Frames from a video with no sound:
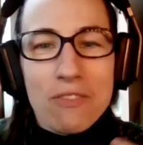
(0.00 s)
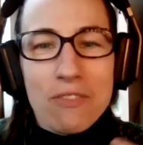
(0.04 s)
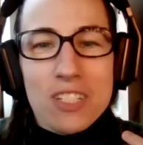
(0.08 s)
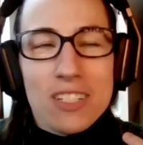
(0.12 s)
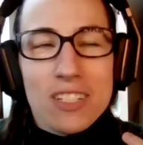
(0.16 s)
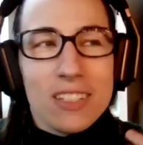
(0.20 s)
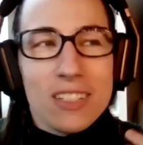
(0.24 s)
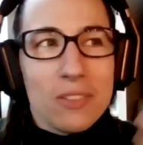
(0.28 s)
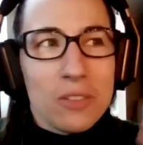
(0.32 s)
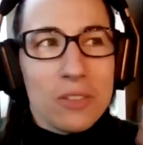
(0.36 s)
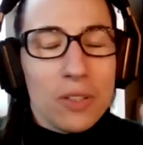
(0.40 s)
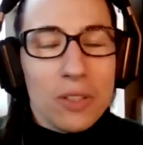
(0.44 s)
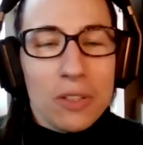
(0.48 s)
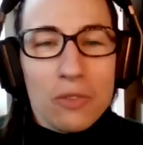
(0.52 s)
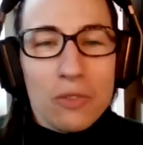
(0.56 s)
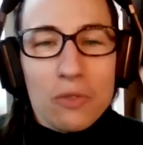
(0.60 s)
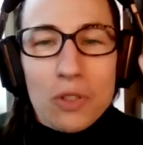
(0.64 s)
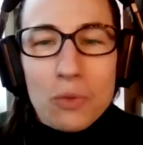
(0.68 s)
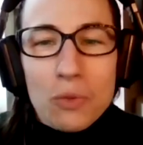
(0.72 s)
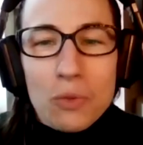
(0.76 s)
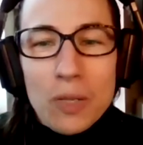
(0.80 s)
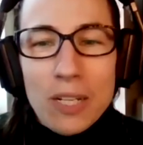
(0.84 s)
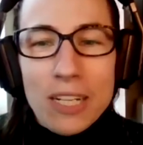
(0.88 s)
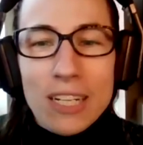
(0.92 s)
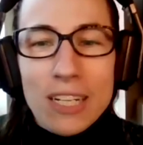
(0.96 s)
to, if you
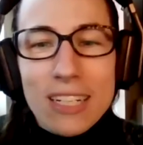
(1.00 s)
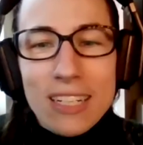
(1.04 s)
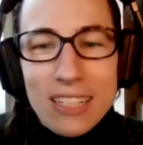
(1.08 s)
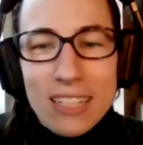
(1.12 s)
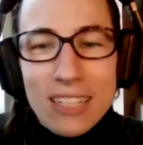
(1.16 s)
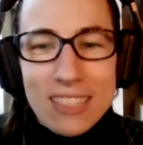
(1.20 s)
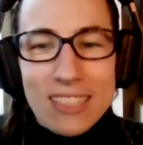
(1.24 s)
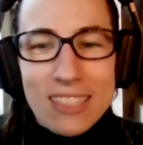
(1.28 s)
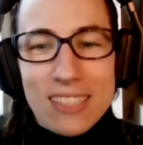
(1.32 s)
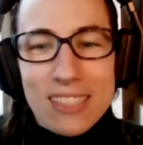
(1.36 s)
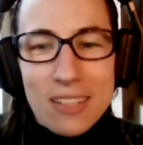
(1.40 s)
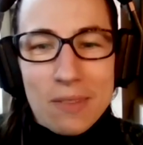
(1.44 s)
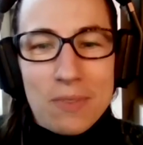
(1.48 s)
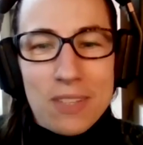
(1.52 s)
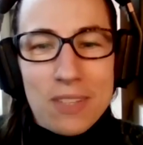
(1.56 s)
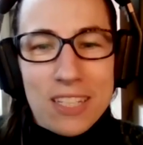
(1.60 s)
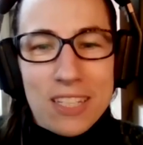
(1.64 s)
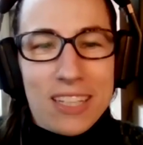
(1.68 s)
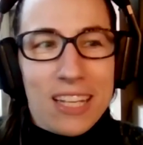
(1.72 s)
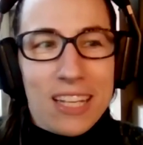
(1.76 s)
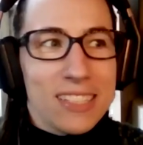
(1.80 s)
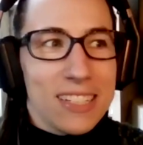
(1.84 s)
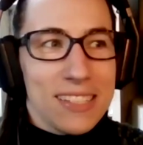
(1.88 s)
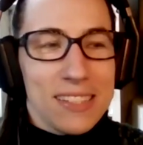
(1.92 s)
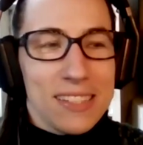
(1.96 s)
read into something,
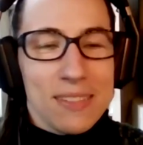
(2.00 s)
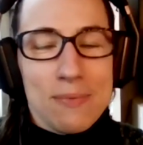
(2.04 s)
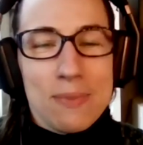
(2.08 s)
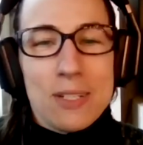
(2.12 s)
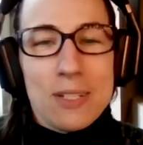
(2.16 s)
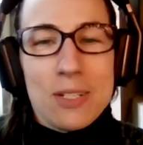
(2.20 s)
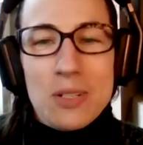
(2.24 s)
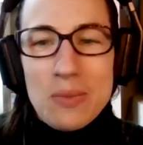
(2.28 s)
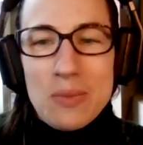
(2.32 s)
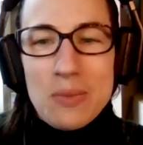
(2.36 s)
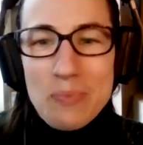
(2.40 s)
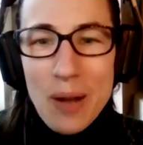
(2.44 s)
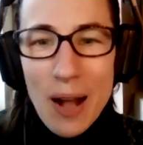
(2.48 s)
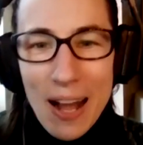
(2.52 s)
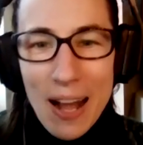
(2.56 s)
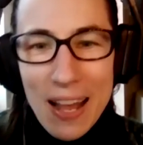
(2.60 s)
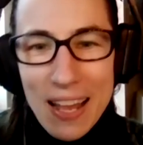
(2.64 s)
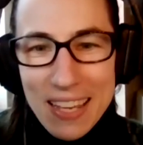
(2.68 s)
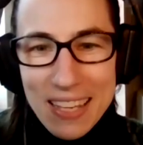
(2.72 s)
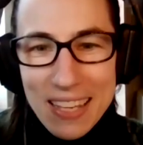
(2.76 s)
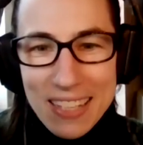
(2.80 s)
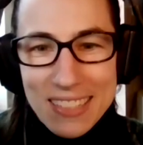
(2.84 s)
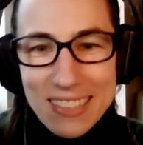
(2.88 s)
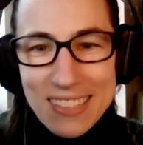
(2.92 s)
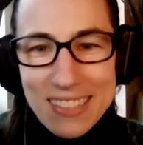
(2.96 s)
that doesn't mean you're
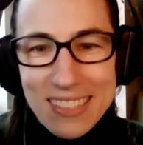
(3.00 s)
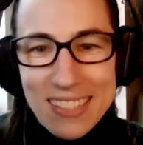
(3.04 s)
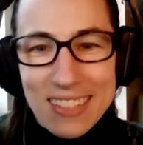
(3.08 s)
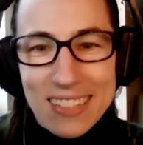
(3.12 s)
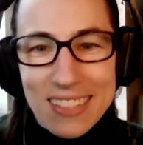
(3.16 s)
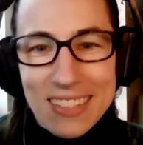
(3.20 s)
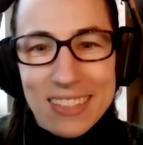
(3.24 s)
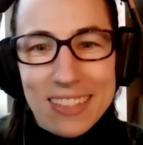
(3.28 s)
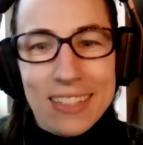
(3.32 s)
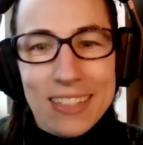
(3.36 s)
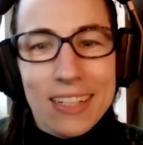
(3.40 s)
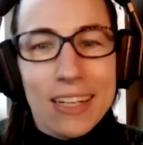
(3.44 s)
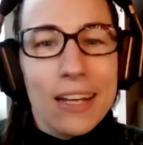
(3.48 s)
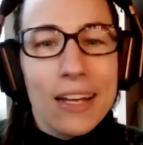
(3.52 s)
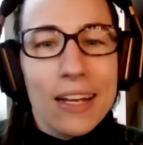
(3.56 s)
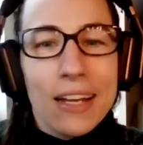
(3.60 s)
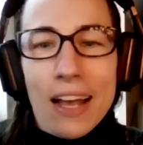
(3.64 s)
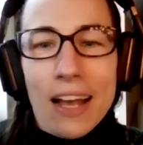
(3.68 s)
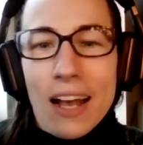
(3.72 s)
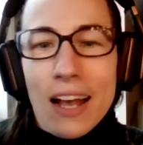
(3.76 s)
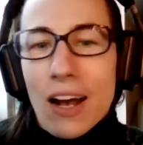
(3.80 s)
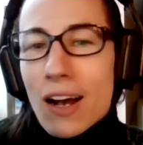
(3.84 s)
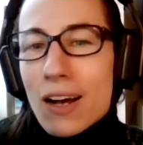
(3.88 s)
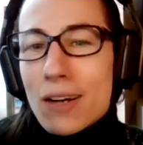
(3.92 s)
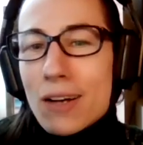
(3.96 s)
buying into
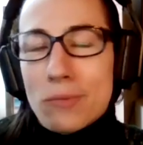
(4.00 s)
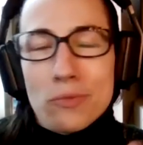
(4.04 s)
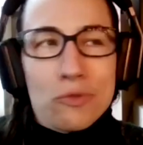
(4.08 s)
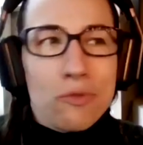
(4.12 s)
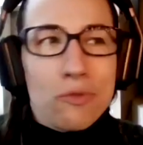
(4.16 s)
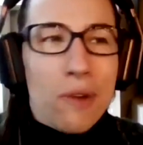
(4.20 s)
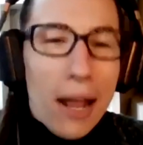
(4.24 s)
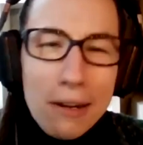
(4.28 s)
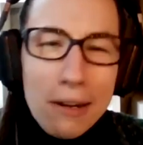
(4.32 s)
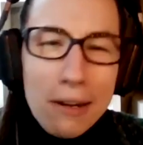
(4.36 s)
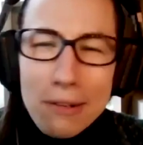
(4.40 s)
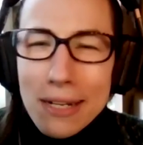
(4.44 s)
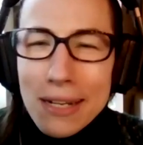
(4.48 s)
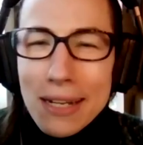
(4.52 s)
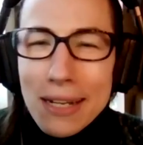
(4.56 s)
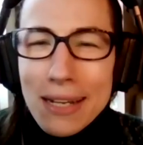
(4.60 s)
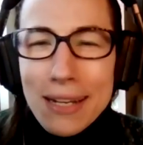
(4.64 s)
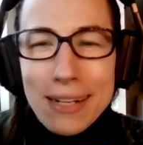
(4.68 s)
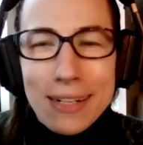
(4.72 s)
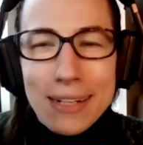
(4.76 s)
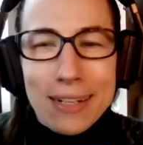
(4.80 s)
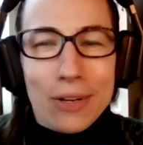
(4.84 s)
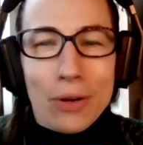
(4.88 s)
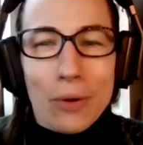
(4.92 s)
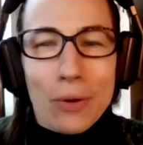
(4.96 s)

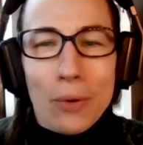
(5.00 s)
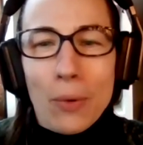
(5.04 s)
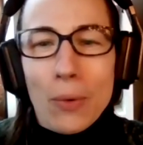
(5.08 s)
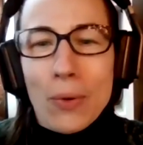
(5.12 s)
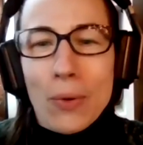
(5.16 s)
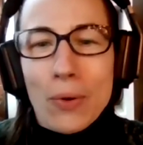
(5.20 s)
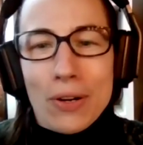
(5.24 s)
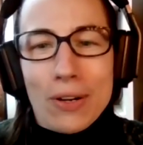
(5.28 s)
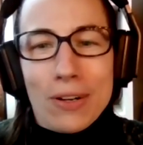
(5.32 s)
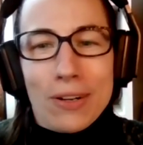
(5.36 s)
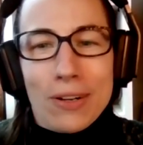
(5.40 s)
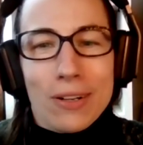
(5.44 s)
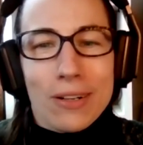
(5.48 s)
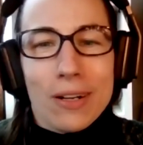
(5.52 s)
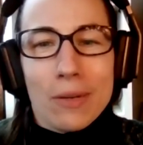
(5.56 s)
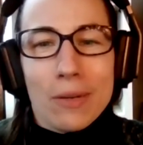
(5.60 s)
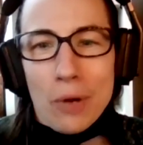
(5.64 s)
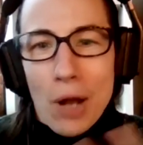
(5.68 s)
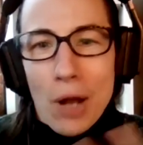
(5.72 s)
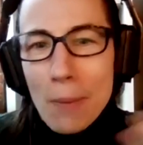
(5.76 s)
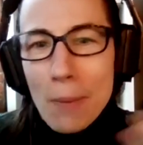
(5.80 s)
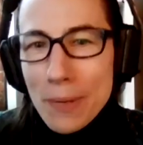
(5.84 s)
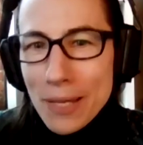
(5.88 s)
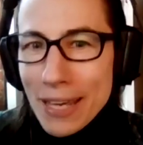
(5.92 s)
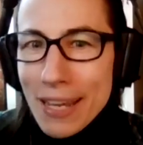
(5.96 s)
rhetoric or
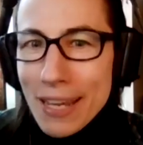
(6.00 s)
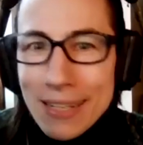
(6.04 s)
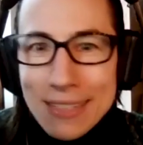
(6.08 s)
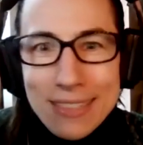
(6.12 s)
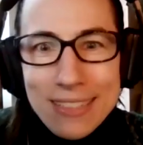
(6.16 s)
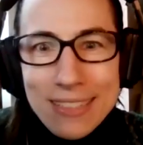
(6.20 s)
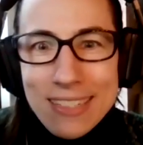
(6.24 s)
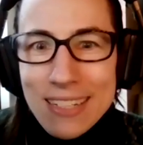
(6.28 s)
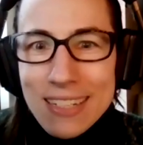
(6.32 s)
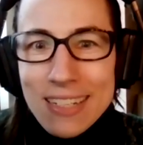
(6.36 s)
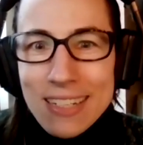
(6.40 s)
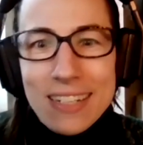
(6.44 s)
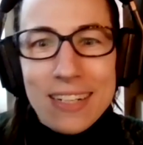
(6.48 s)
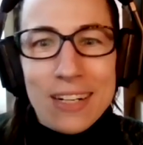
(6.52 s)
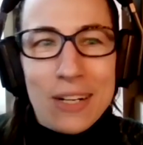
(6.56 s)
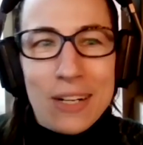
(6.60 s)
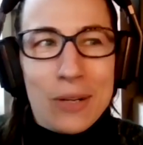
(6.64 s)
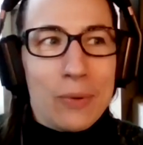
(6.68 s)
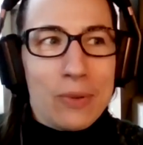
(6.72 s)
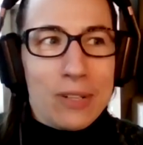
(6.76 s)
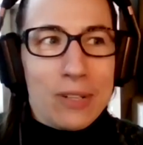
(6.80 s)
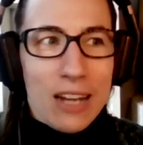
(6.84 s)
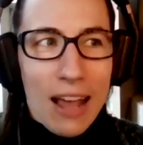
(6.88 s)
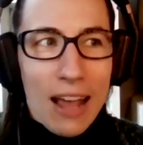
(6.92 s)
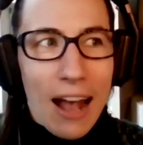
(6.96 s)
propaganda or
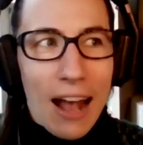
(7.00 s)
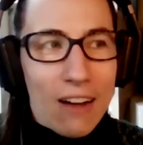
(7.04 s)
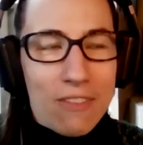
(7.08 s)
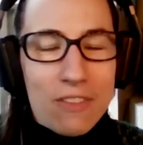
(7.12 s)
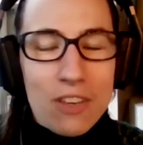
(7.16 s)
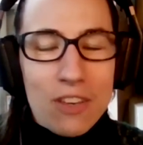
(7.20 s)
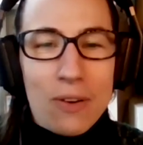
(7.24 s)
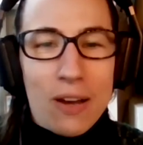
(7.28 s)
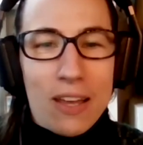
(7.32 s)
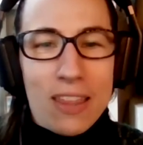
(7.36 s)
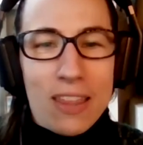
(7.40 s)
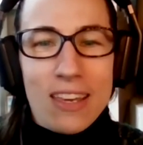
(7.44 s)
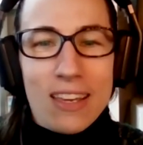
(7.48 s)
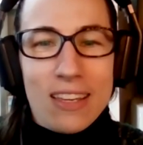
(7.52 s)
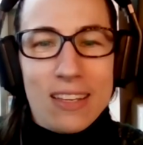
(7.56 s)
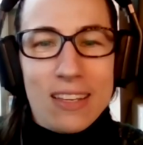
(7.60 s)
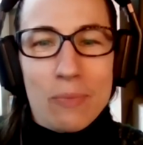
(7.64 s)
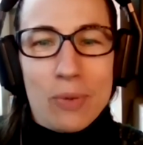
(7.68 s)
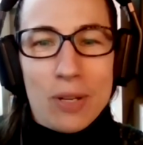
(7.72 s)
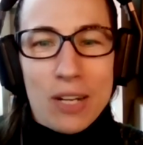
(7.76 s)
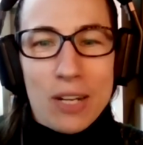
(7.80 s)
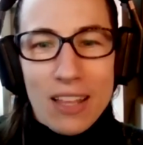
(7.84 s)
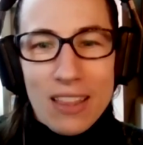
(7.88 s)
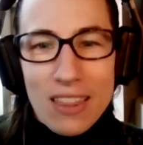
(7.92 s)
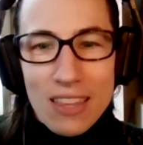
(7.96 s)
what have you.
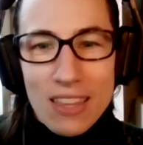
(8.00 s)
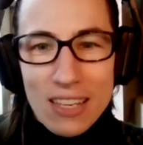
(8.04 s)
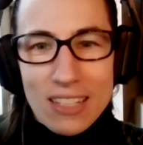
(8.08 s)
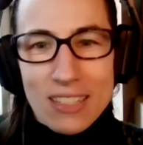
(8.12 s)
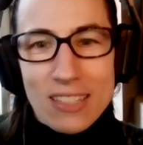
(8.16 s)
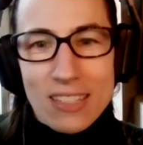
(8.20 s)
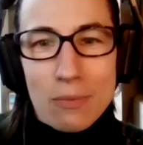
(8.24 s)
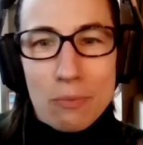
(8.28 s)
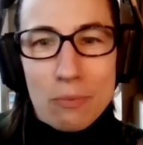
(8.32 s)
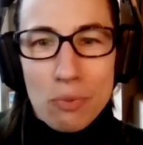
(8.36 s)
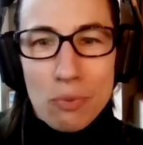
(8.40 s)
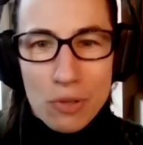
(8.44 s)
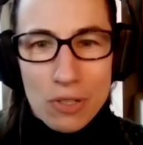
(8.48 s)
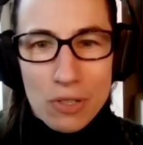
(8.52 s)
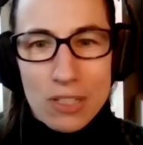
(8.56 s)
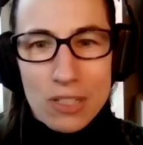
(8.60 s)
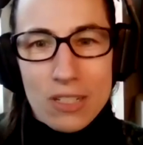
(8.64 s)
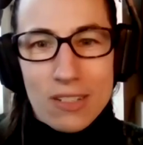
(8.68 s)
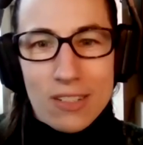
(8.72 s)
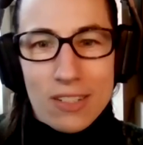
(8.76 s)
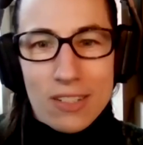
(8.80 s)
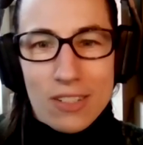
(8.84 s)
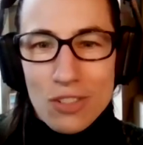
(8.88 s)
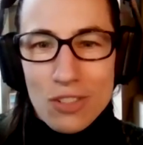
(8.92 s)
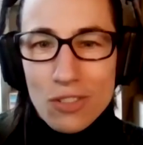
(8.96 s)
But I think it's important
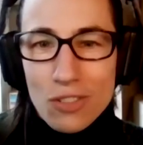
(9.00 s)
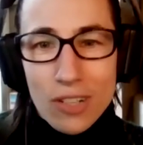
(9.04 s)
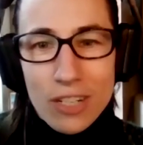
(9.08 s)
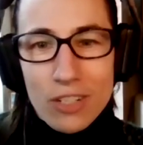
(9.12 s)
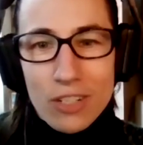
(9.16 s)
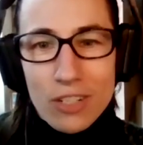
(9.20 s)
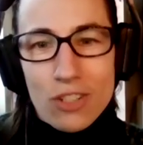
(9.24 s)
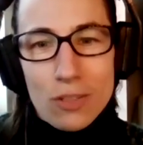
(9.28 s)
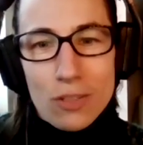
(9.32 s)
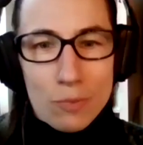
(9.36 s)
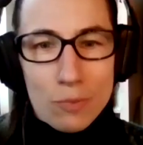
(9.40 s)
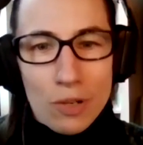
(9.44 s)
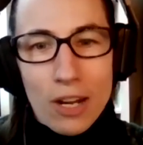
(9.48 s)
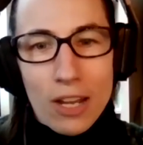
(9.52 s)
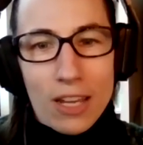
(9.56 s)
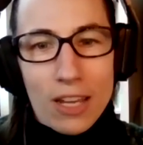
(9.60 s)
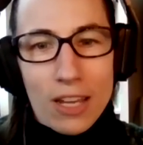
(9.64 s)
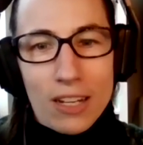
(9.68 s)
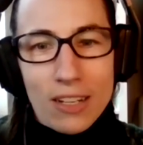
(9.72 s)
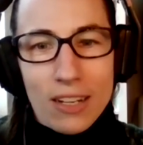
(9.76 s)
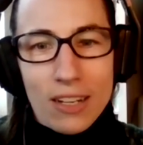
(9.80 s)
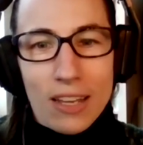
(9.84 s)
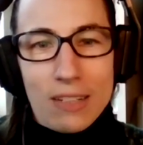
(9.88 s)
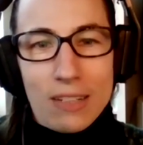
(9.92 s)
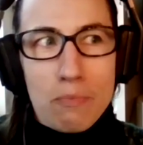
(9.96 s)
to stretch your
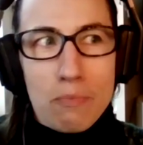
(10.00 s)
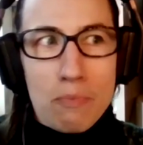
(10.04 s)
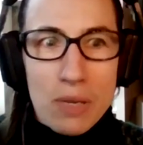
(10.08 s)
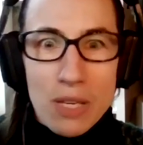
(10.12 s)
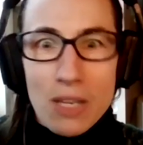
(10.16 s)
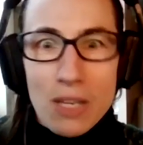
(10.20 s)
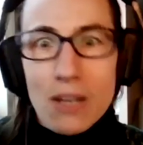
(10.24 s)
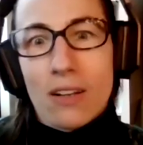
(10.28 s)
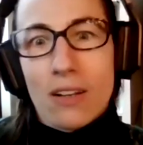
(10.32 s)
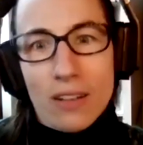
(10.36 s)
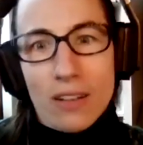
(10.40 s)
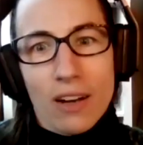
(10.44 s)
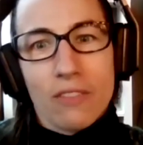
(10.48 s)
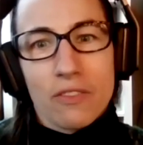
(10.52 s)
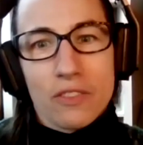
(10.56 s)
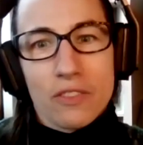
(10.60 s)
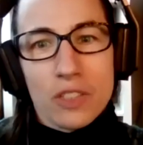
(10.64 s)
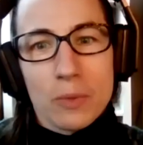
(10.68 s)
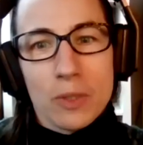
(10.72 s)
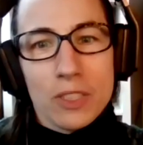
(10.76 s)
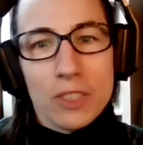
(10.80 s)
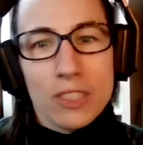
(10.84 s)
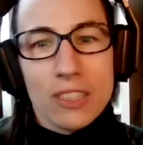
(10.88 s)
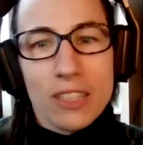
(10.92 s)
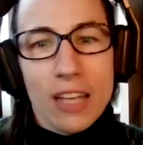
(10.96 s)
brain and be
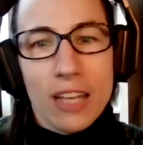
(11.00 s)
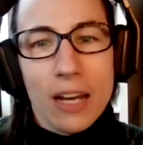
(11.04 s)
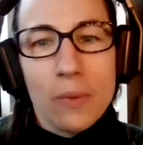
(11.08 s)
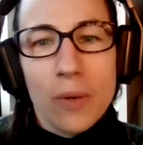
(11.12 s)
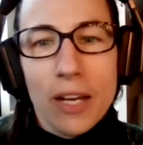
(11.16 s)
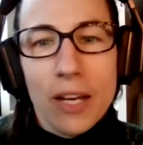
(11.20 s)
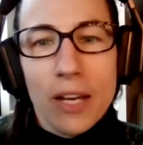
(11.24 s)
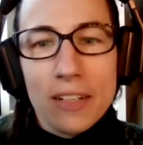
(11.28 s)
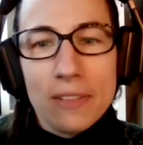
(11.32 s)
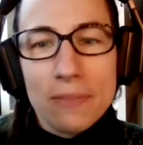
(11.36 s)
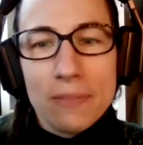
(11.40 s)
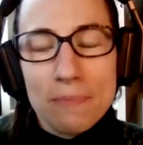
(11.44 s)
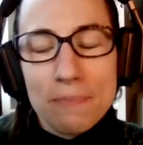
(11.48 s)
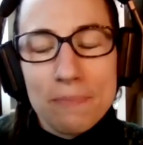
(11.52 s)
uncomfortable in that way.